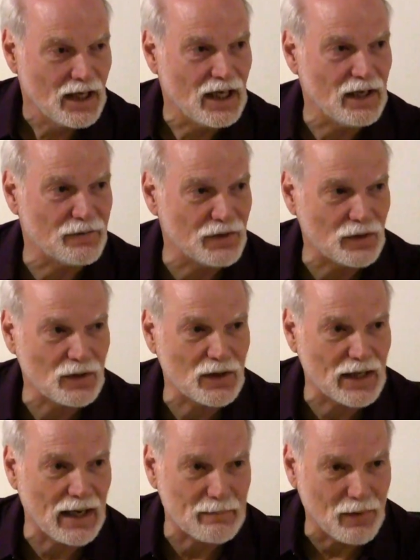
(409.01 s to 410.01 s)
If you
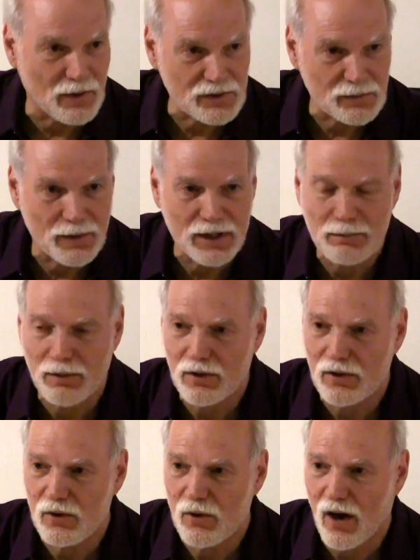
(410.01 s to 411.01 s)
look at most people
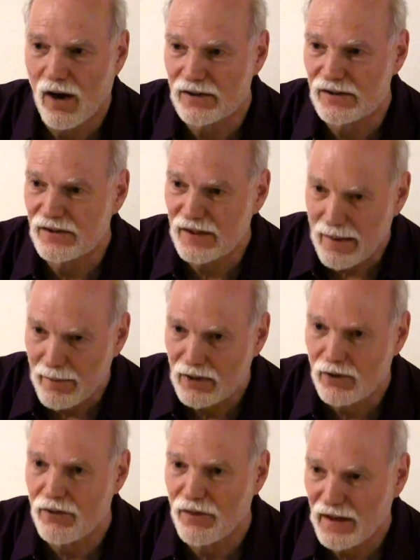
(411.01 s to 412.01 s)
who are
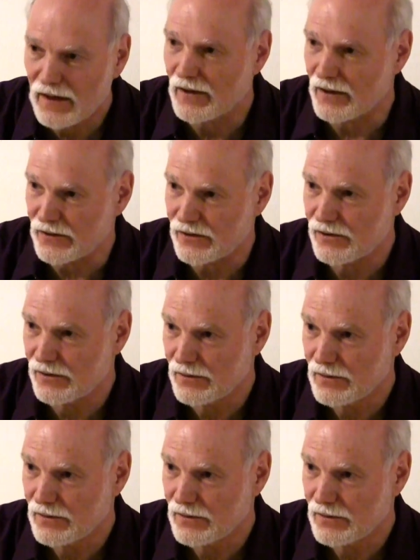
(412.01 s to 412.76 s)
seminal thinkers,